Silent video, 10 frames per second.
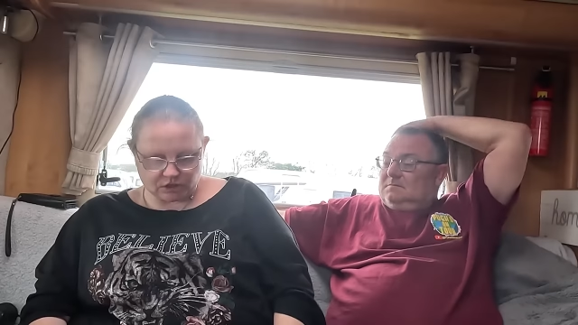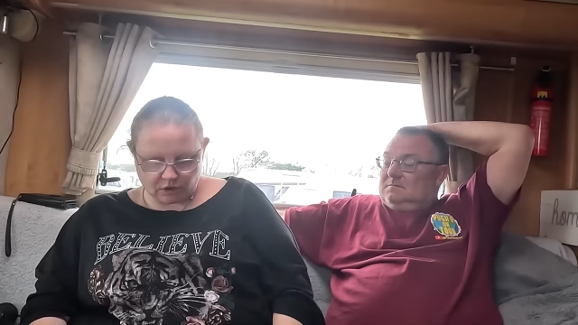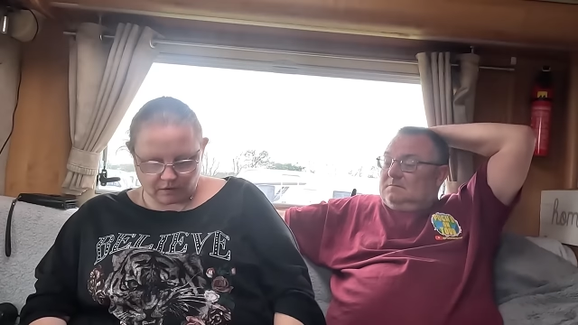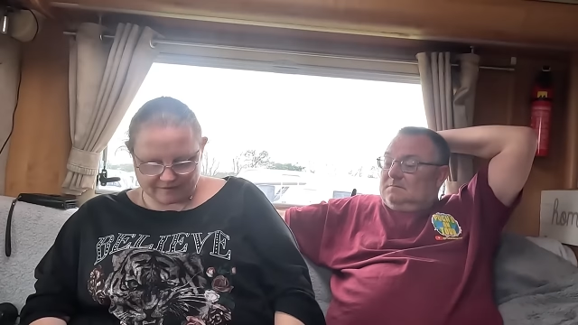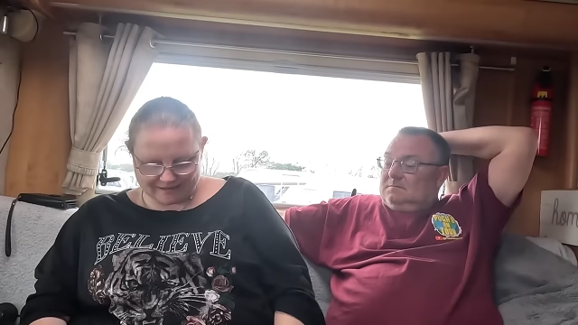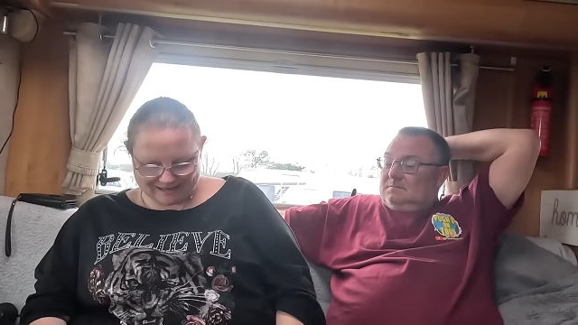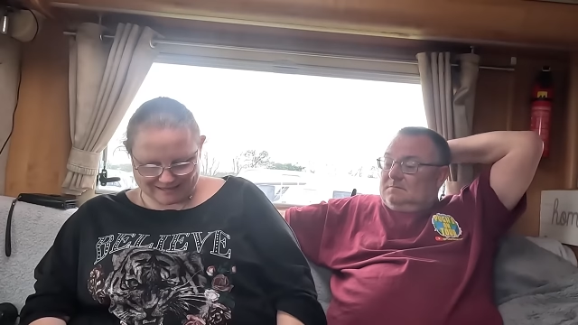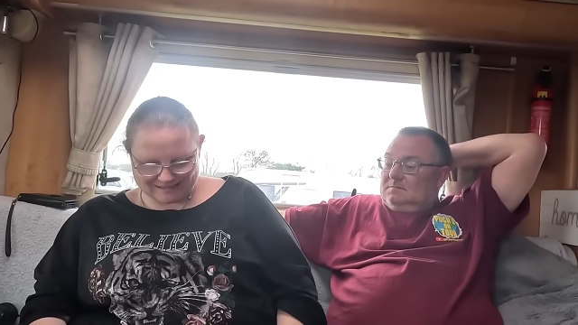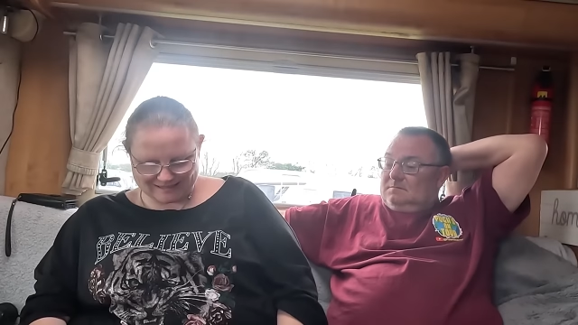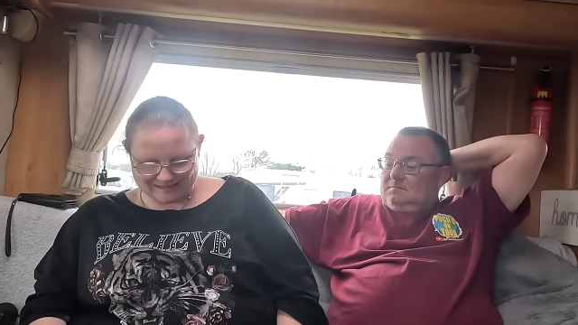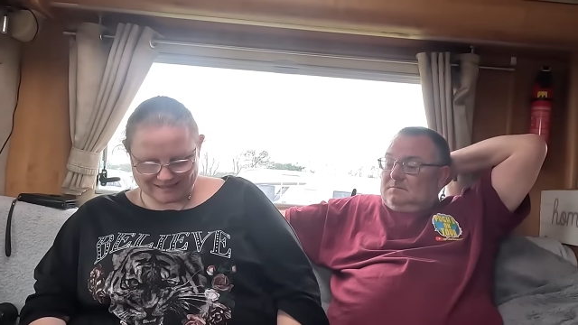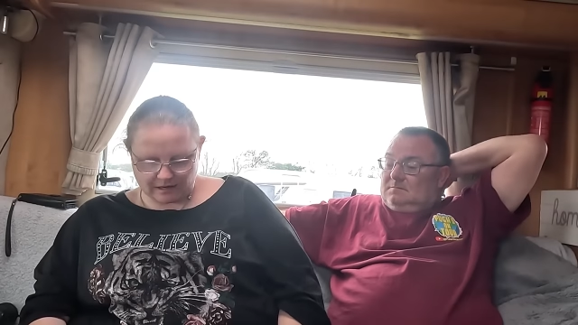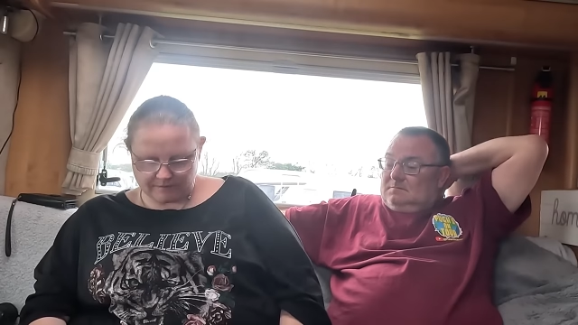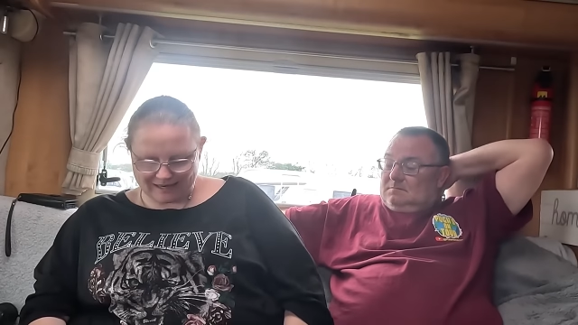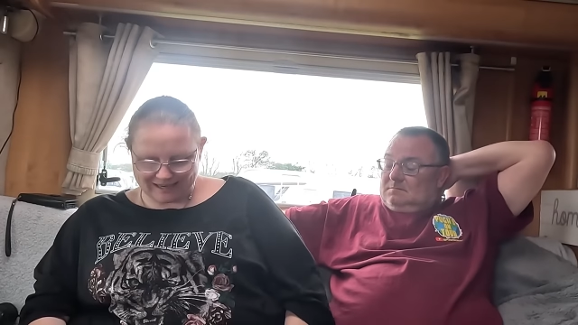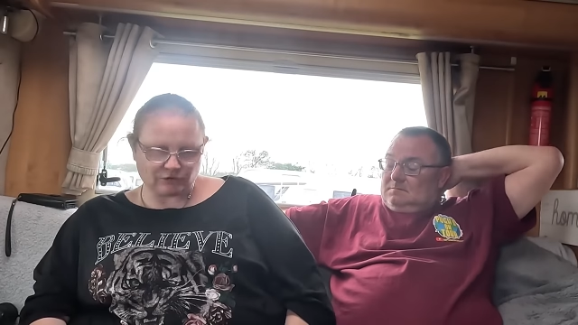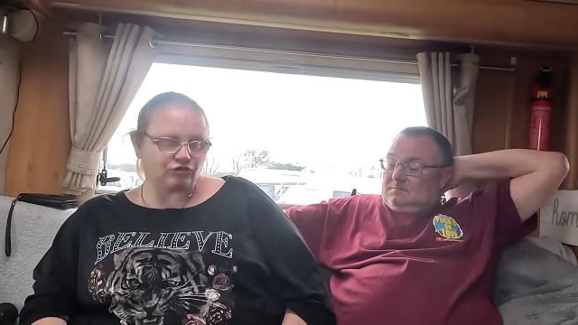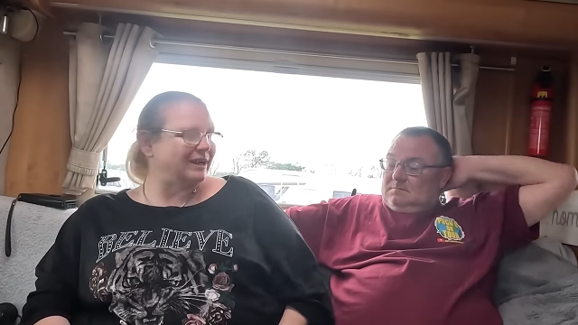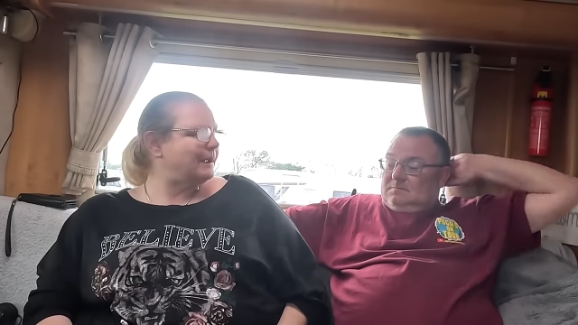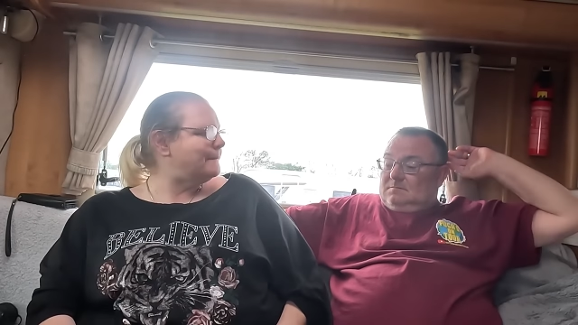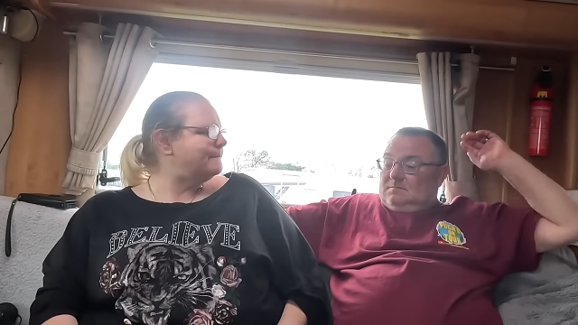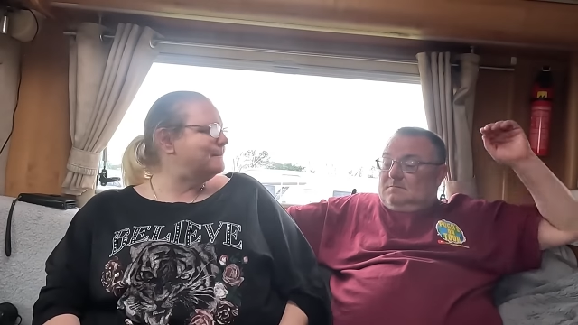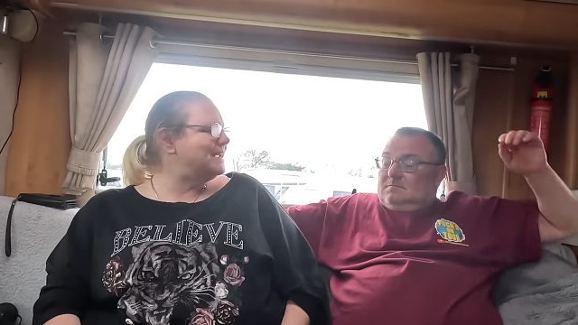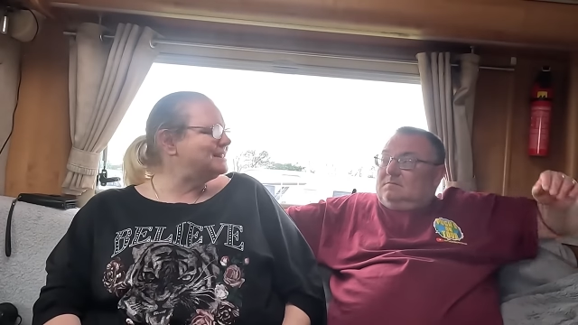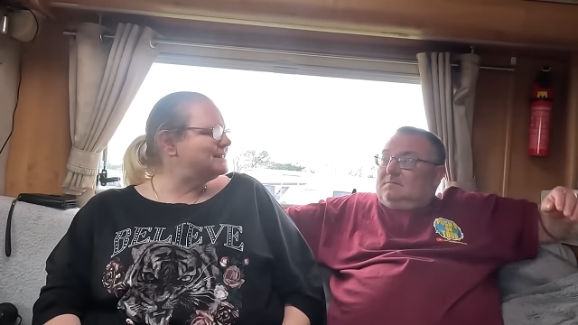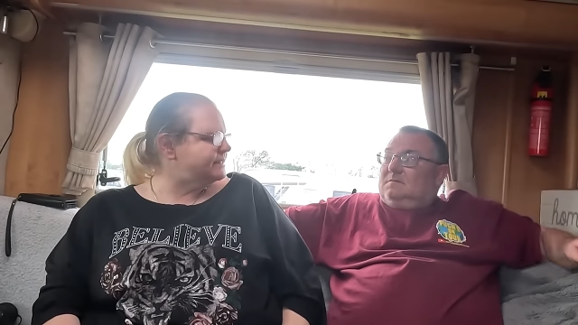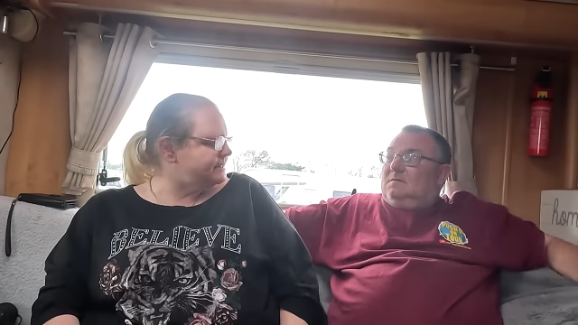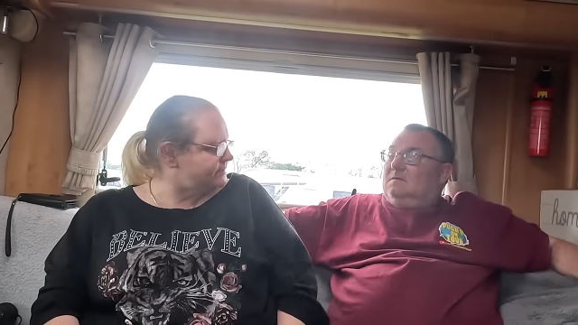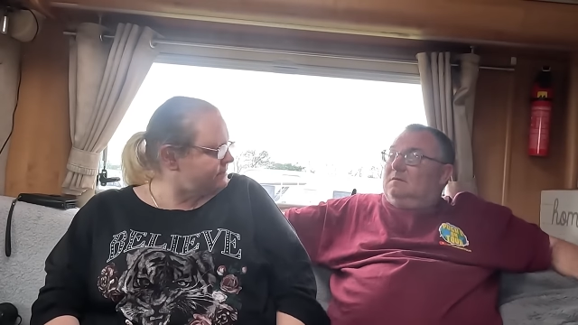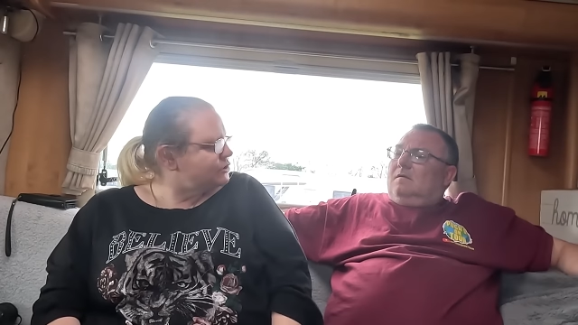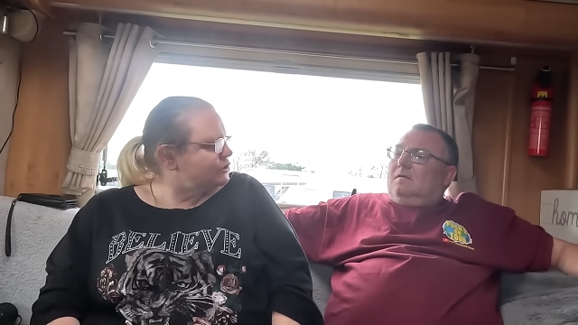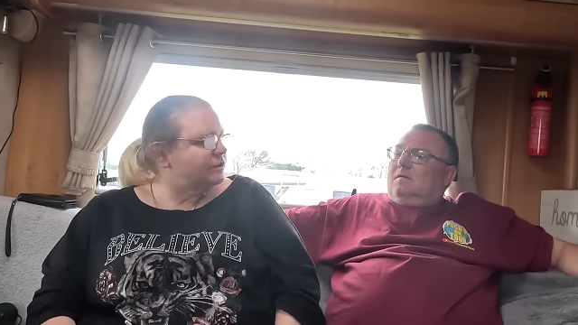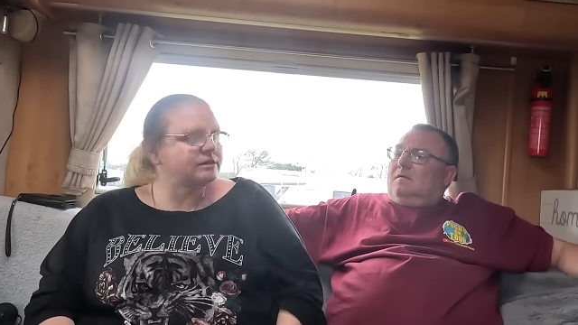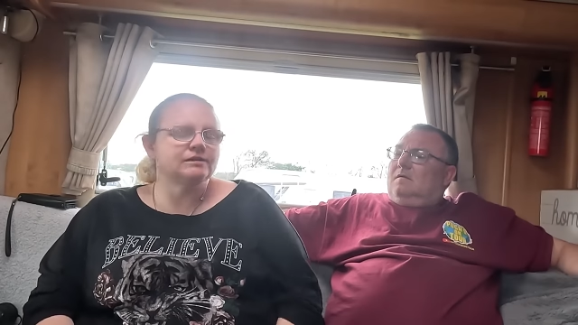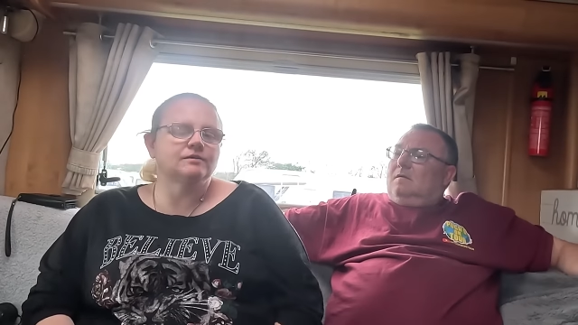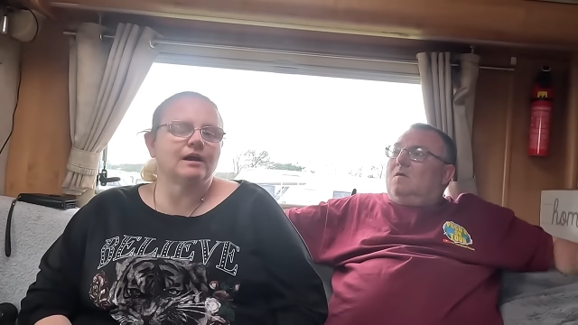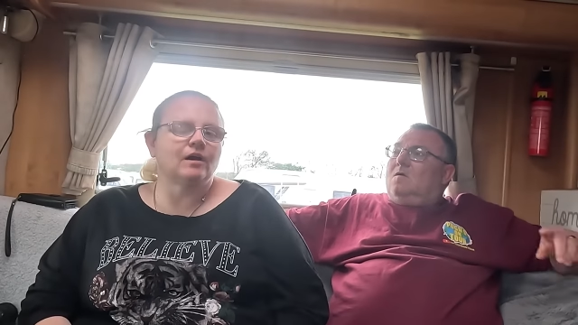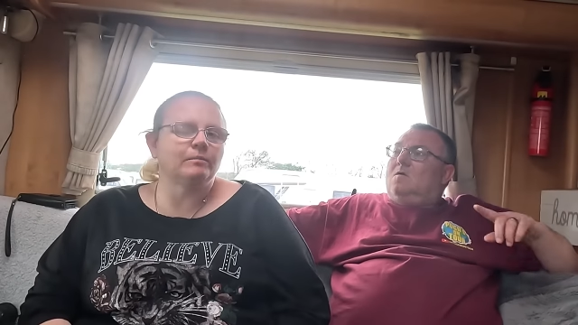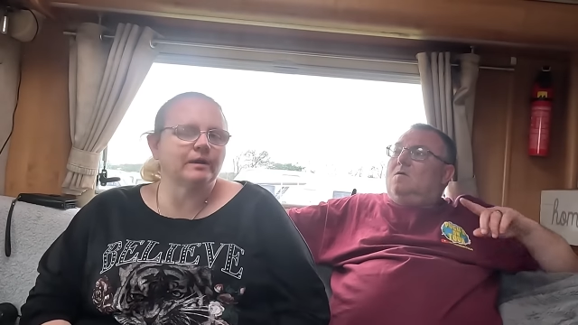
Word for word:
Speaker 1: a lot of gas. Is our electric metered?" So this is quite a oh.